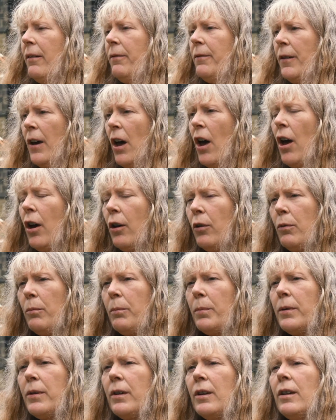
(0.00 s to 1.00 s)
for hope.
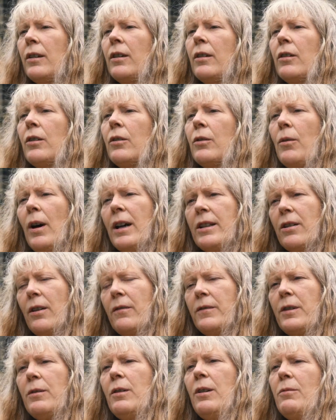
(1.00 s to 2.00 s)
Quite
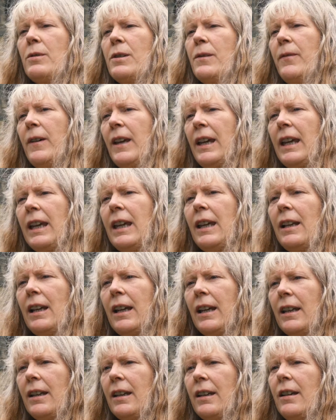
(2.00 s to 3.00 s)
often it was for
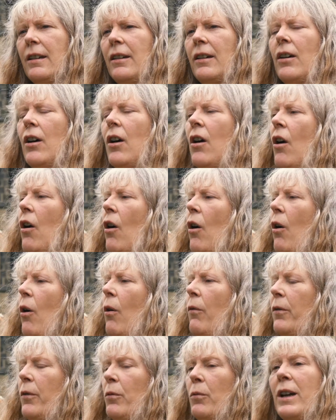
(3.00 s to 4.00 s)
healing
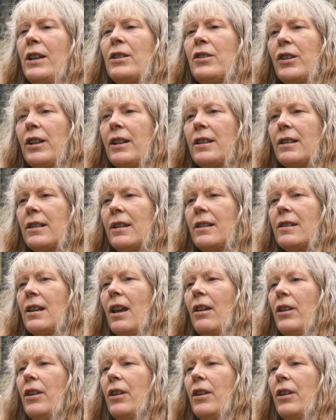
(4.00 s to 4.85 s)
or for wishes, and so